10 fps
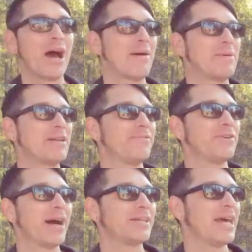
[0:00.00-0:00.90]
I mean, if
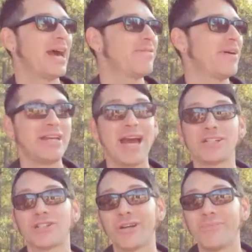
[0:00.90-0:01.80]
you guys have any
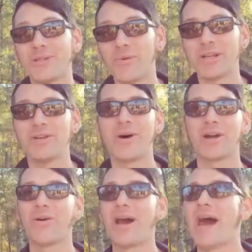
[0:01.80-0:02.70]
extra crypto and you
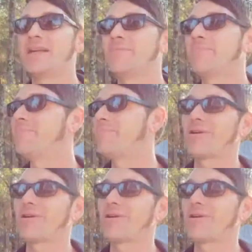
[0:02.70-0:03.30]
want to go ahead and